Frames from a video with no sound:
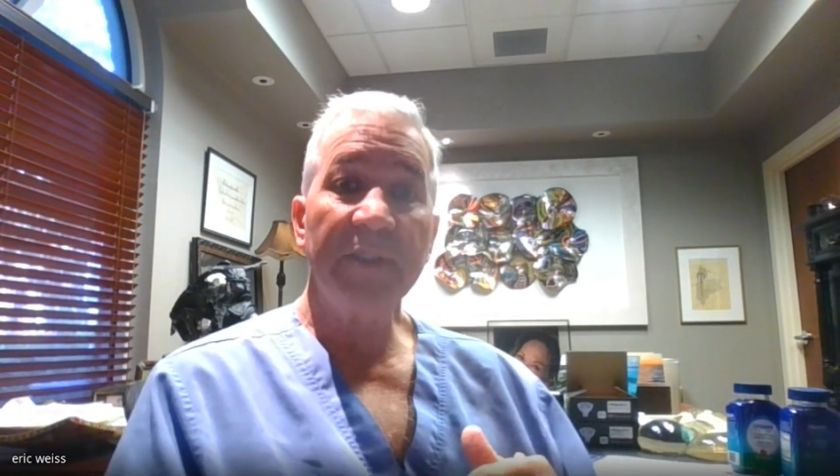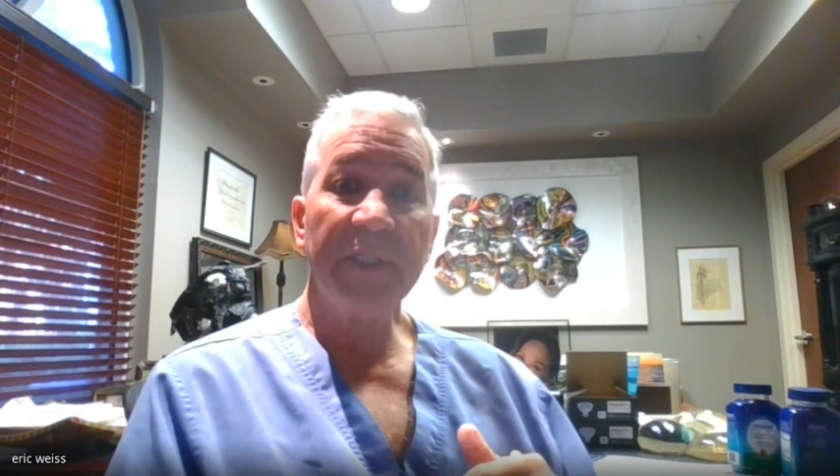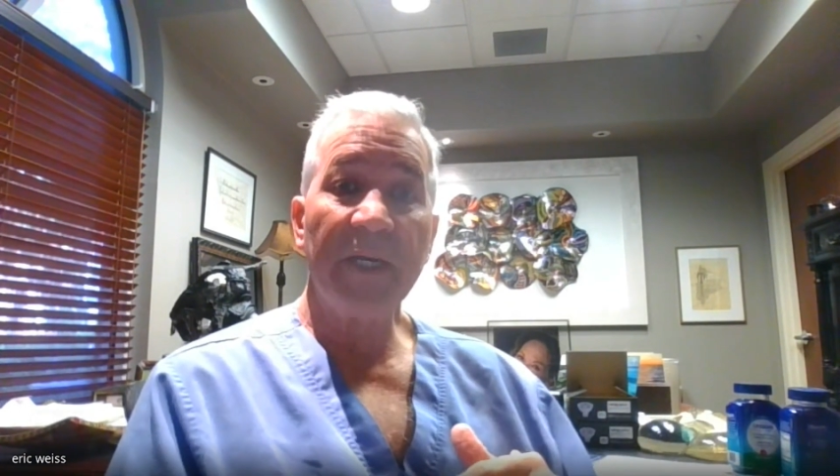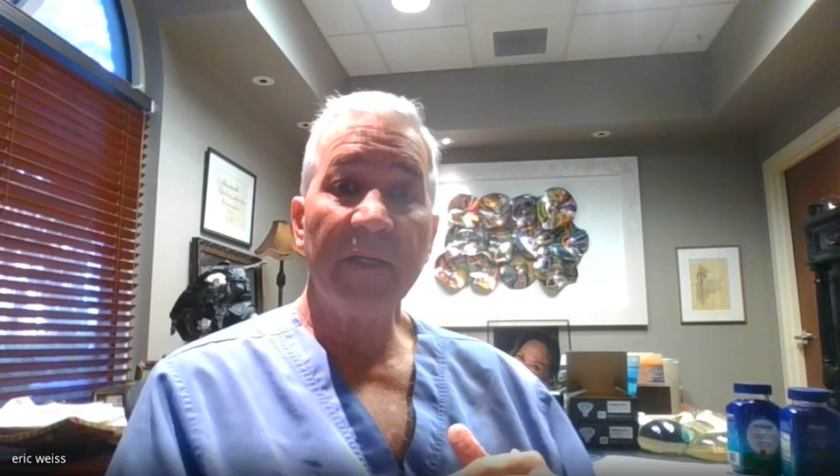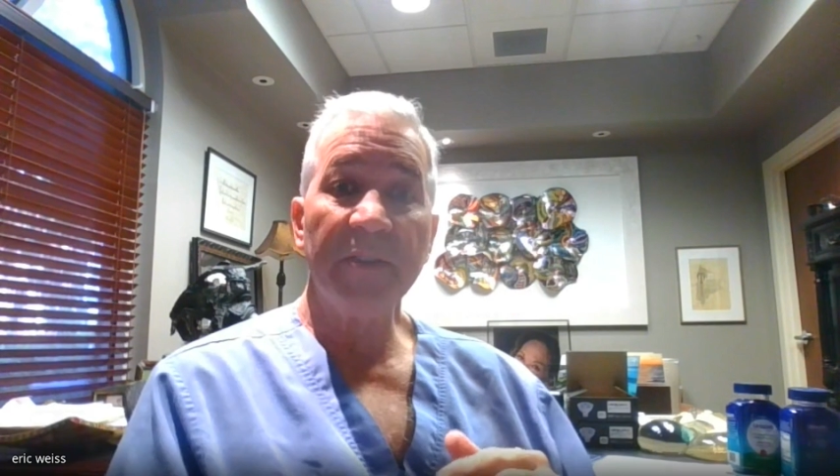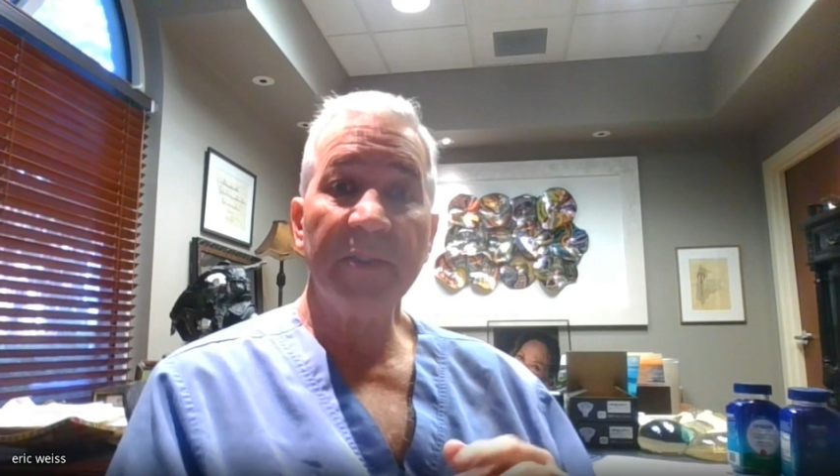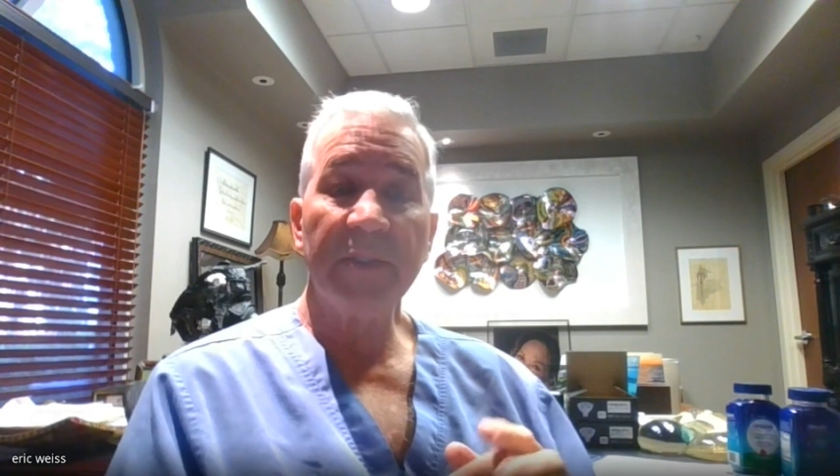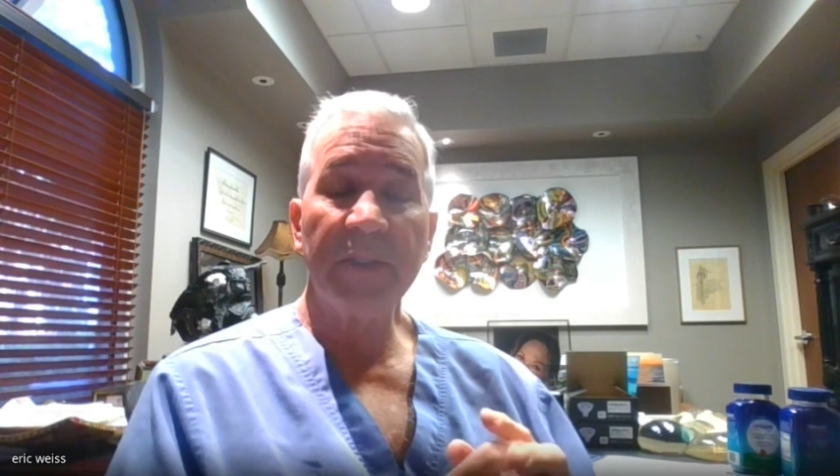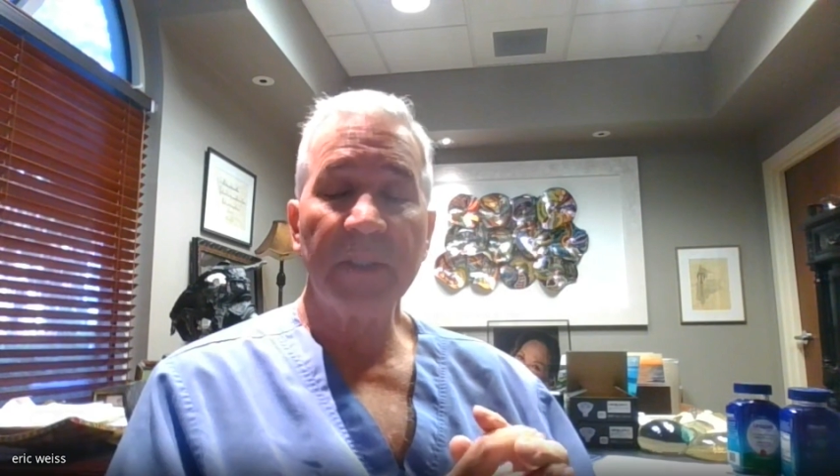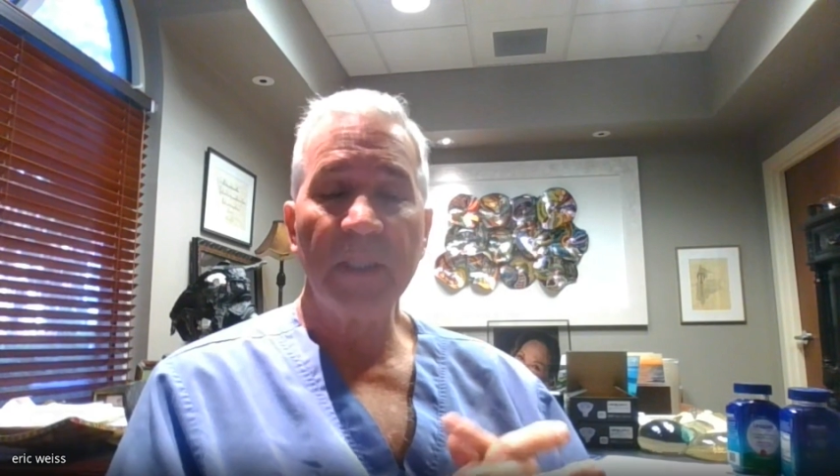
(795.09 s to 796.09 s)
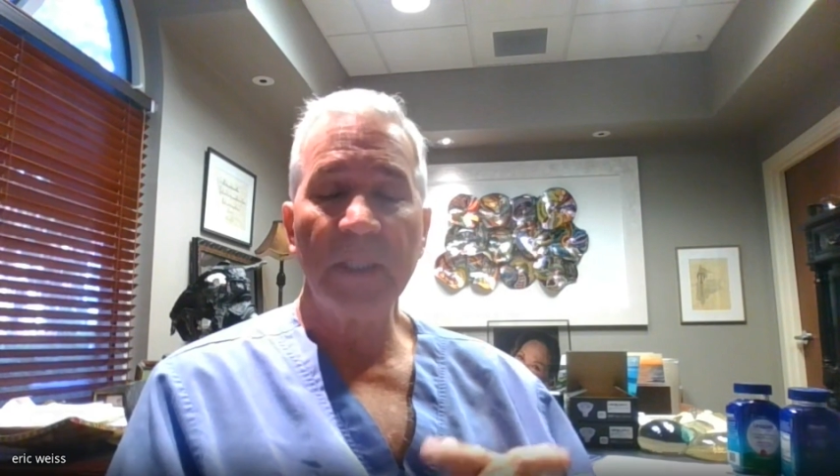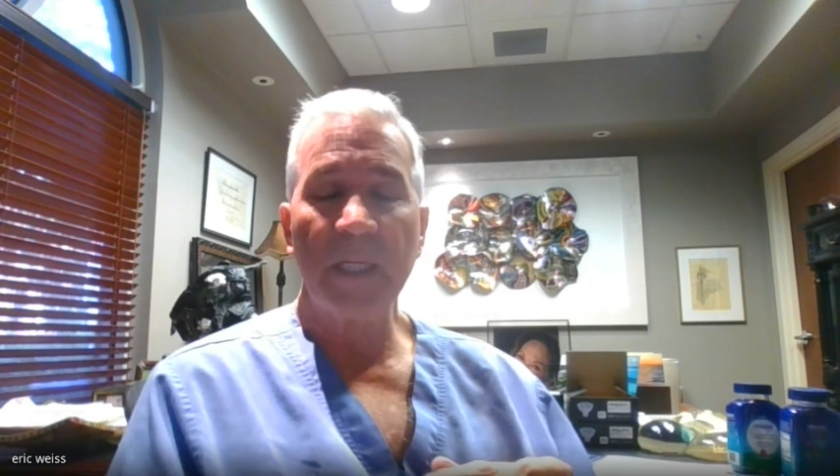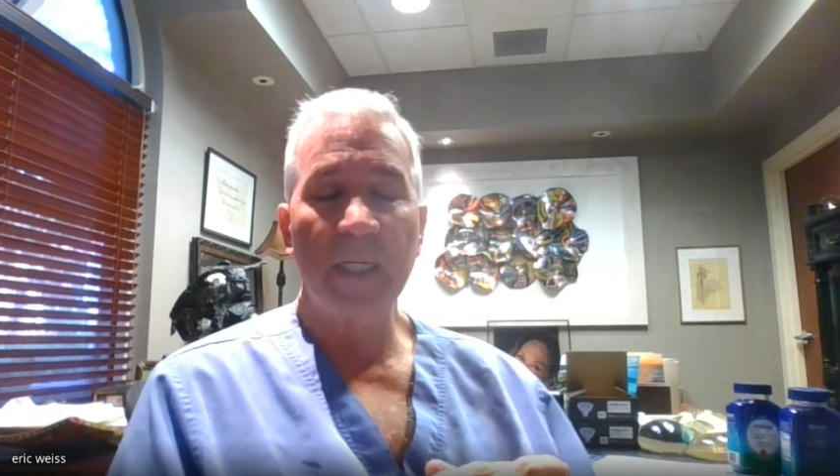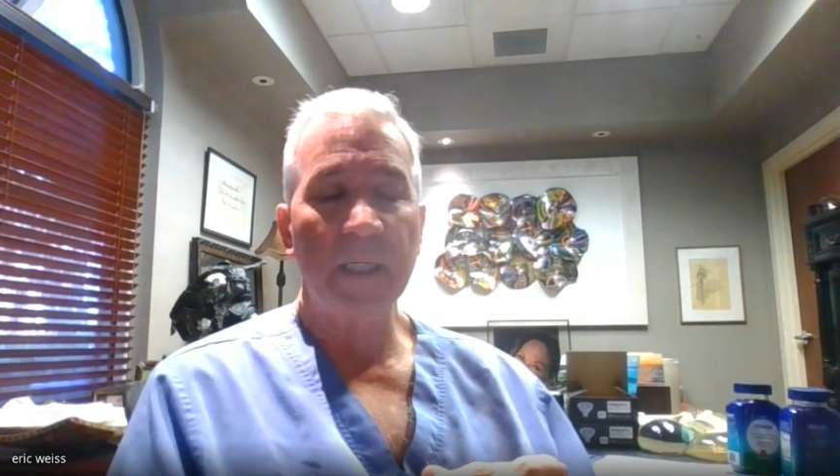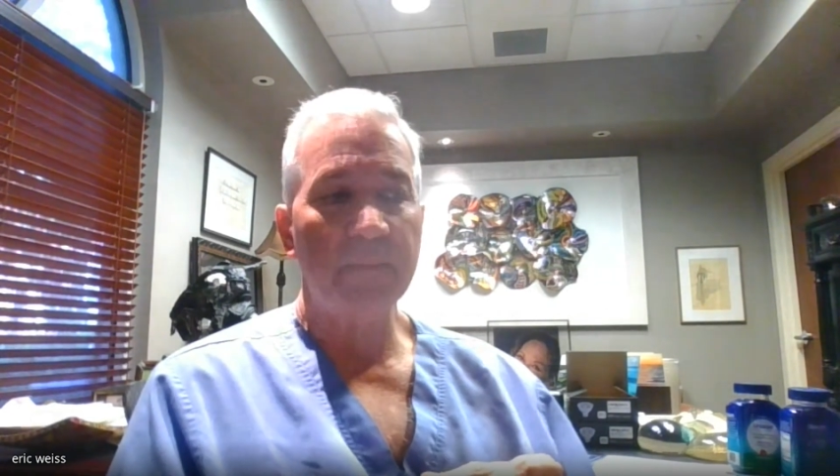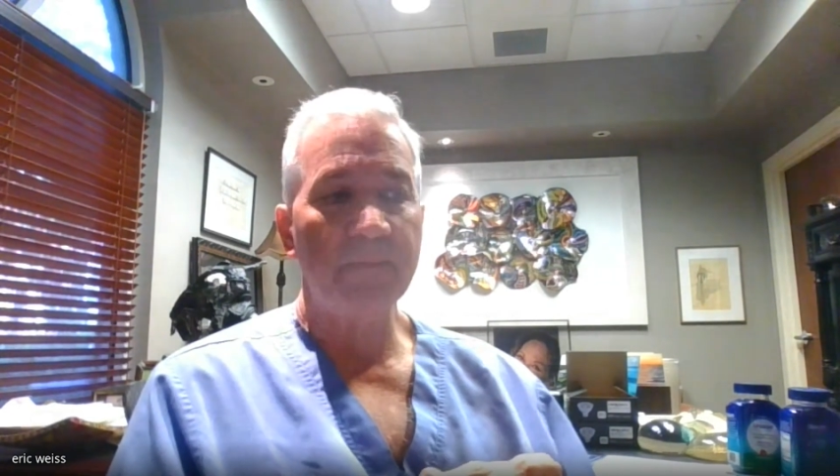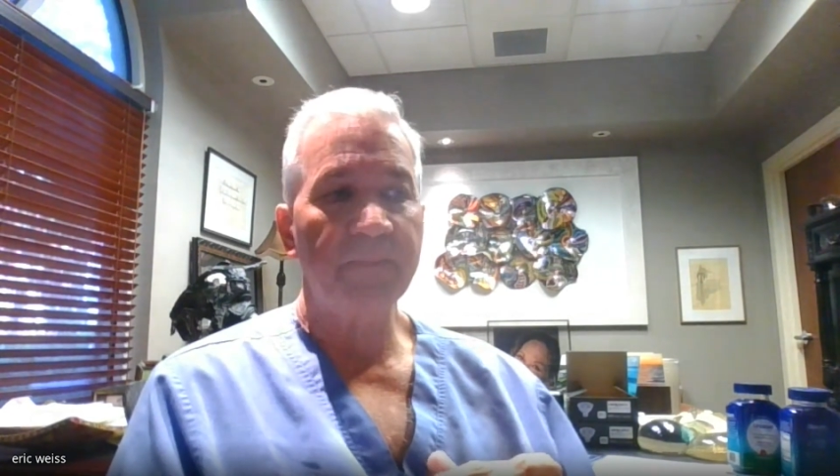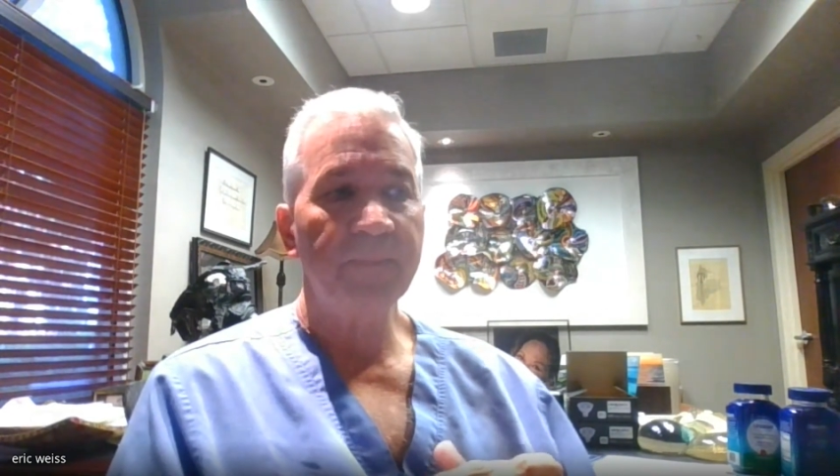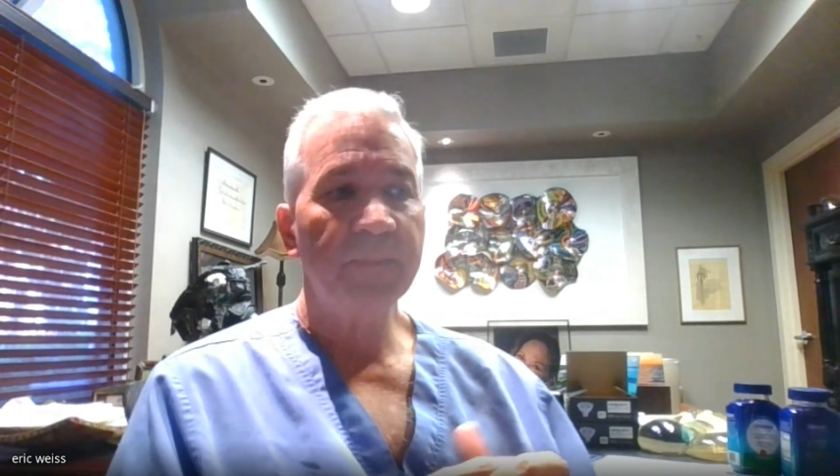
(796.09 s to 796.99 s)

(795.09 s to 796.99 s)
cells, from